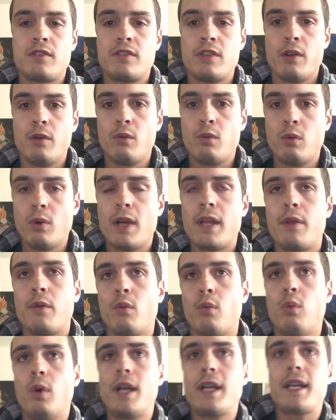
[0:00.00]
So
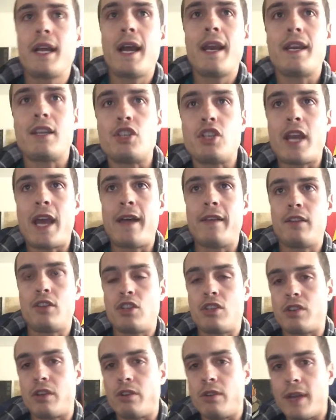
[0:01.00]
what kind of
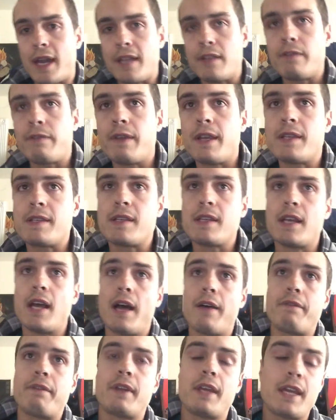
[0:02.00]
challenges are you guys
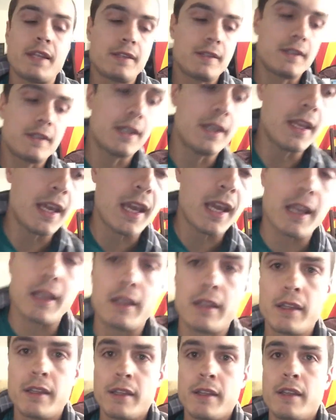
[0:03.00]
facing off against today?